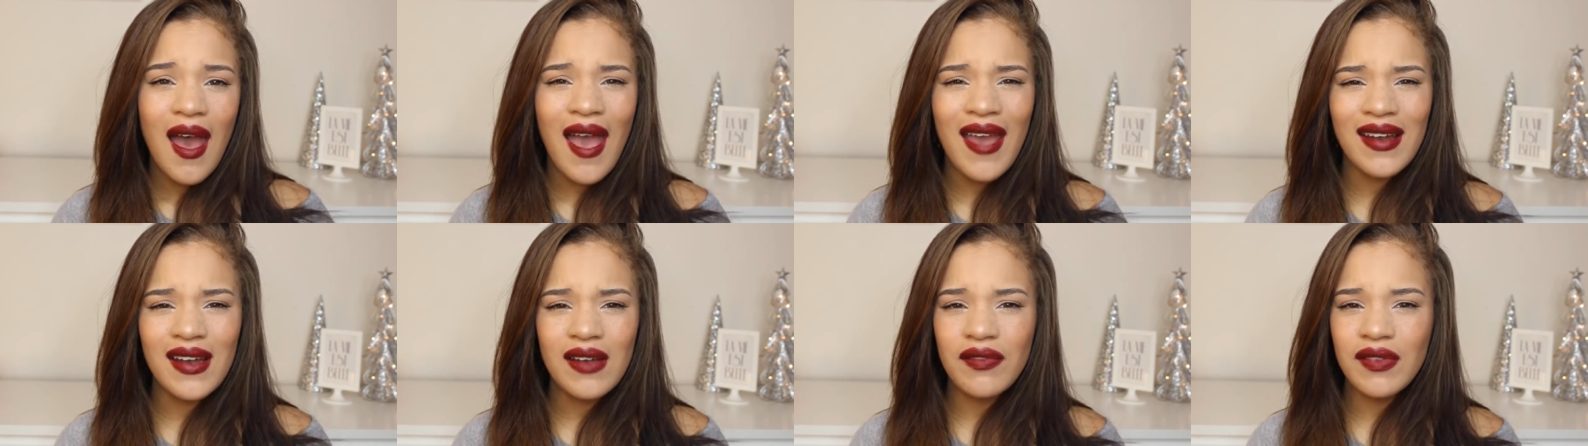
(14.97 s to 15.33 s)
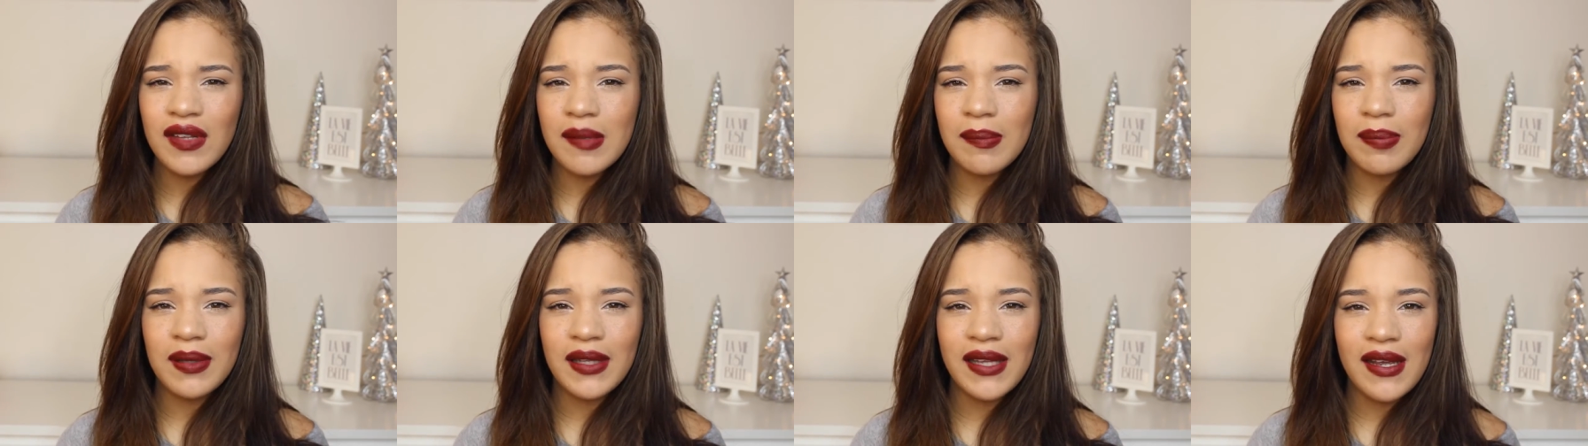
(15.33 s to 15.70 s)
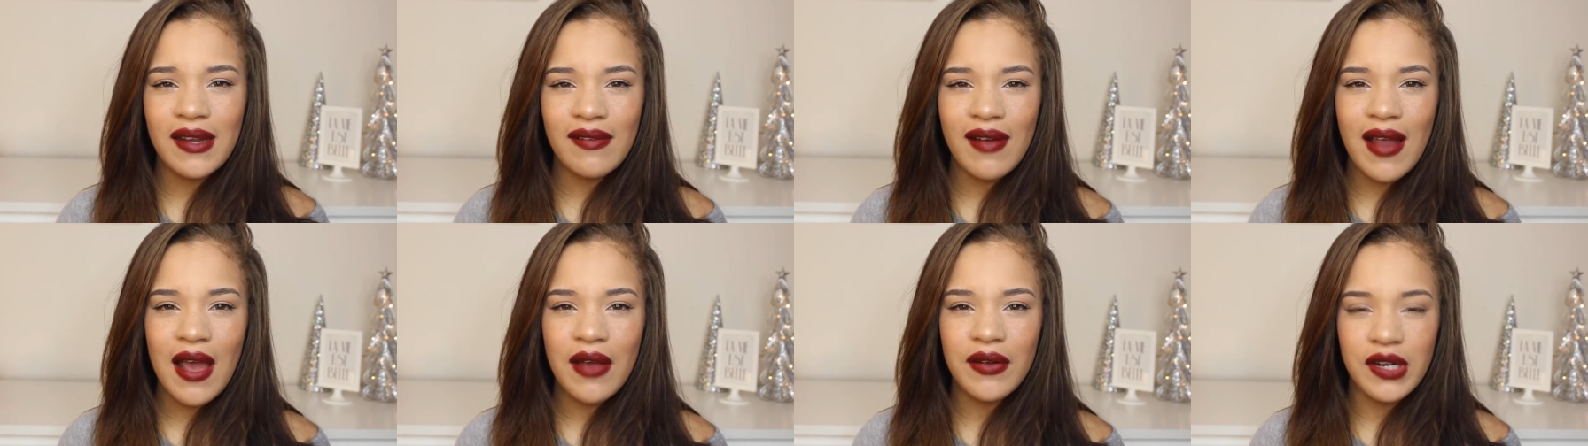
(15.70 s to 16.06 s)
I didn't really
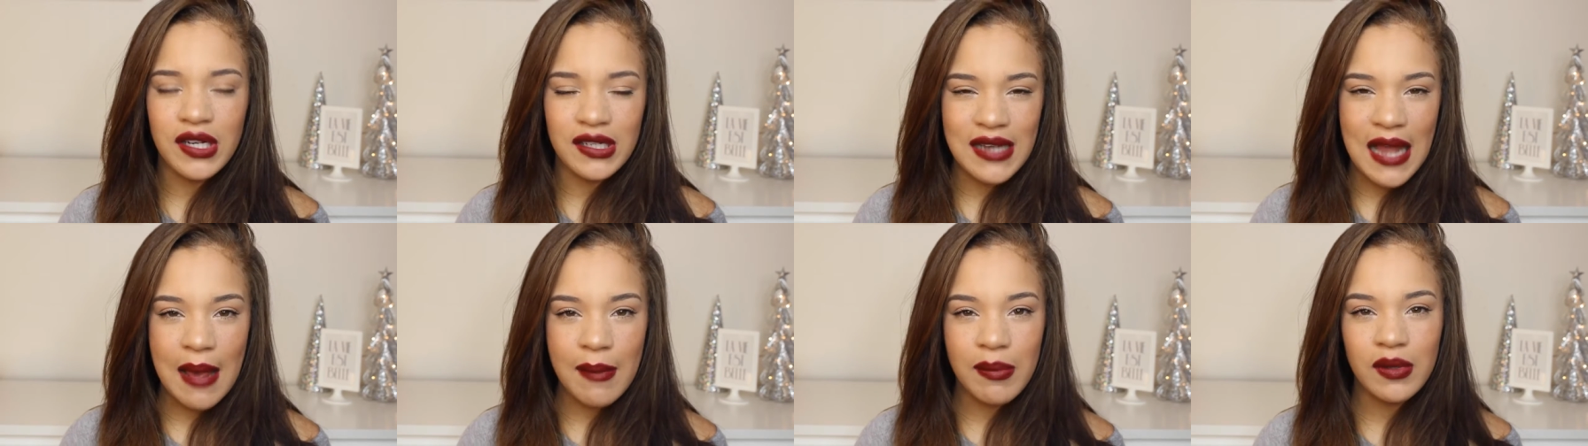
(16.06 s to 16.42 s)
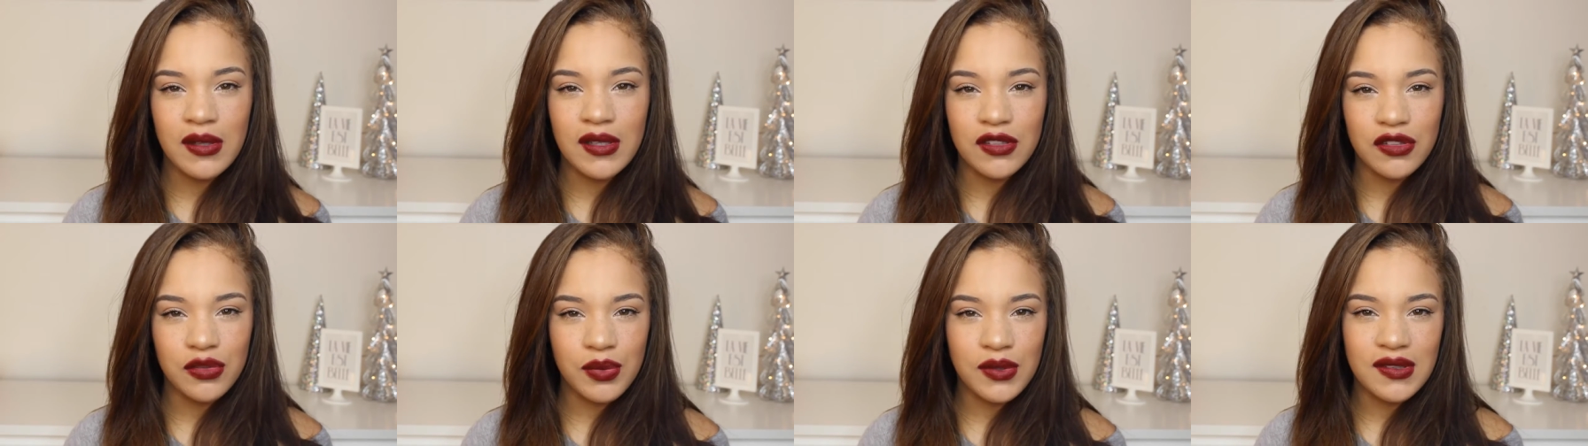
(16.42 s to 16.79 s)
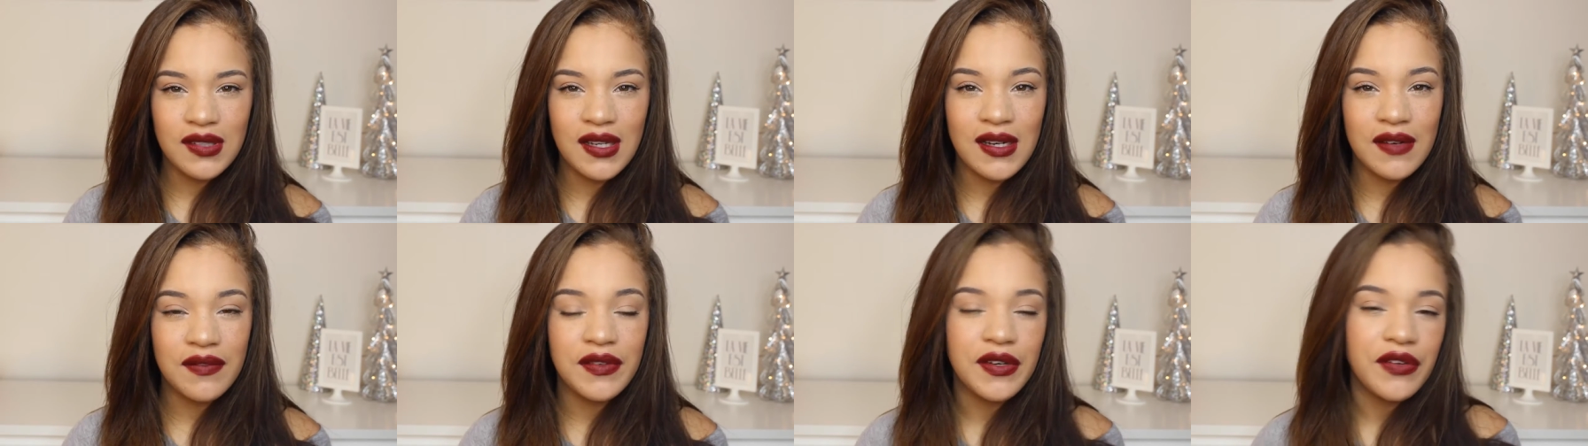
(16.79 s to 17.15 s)
play around or dabble into a
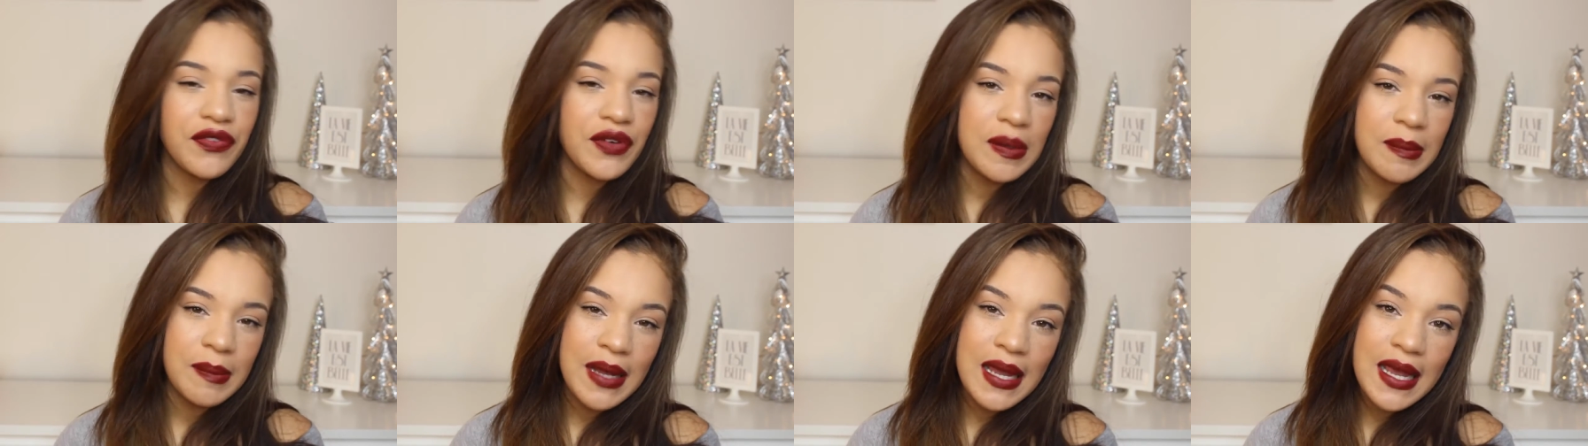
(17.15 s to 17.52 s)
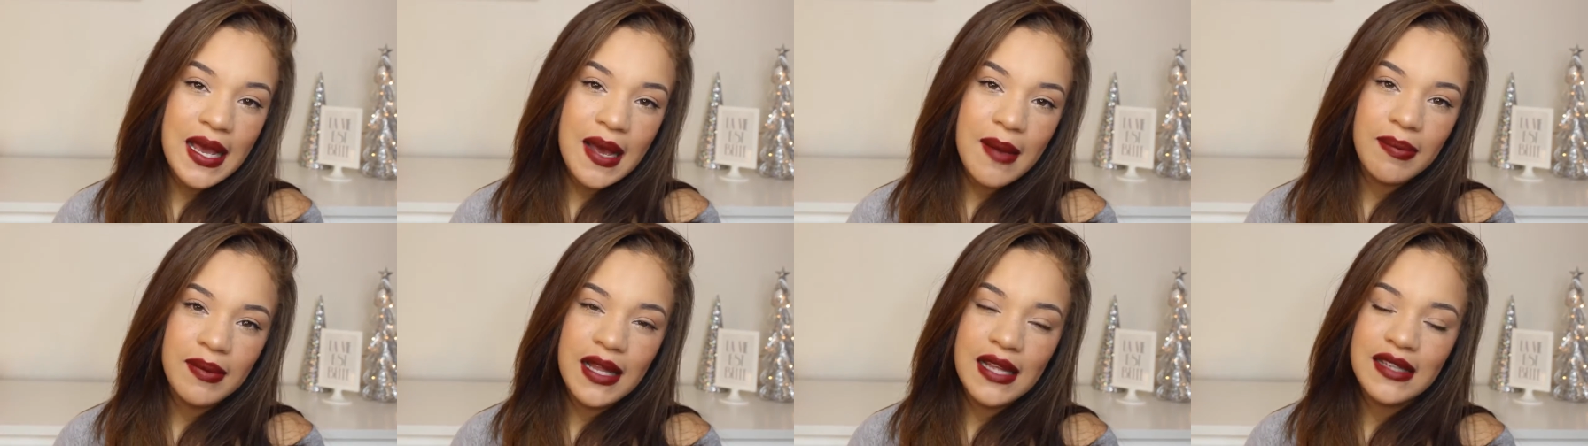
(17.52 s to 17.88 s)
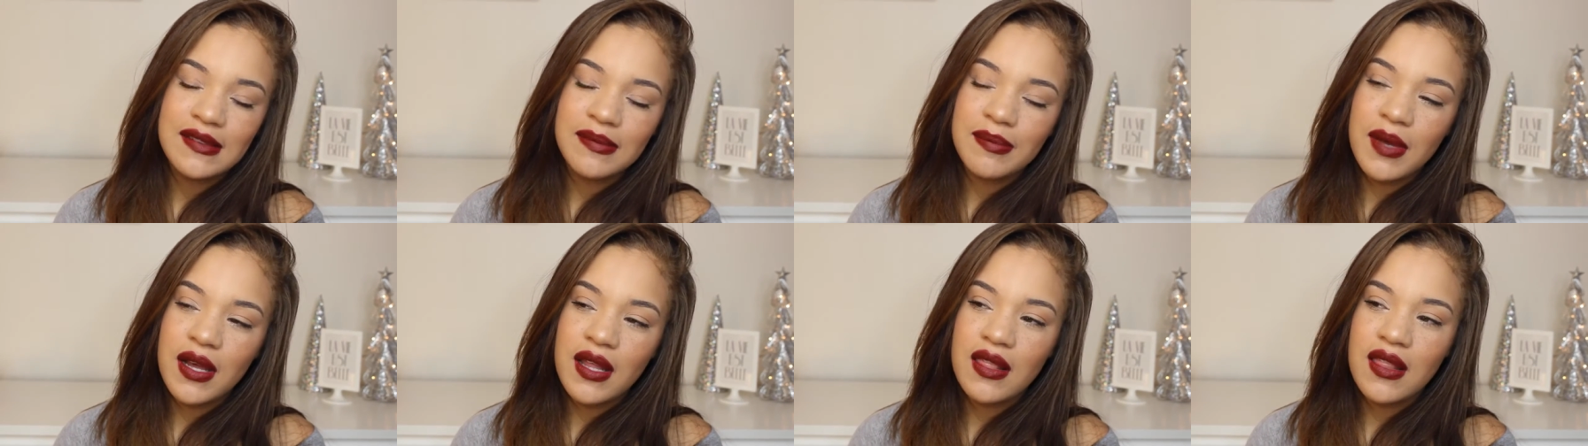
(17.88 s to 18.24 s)
ton of different makeup
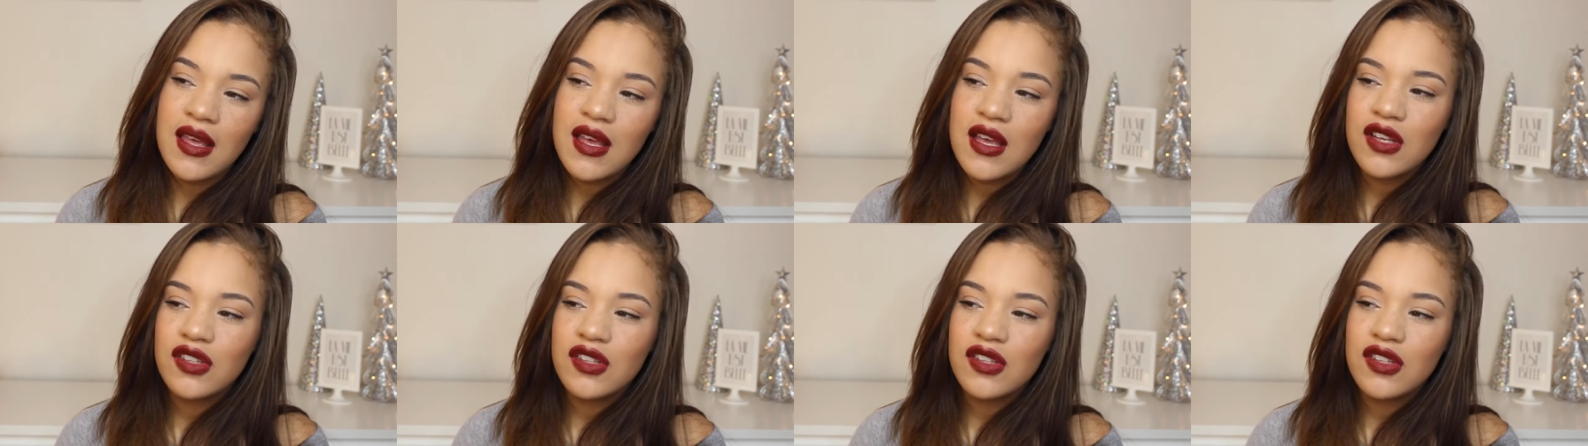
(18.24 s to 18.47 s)
last month,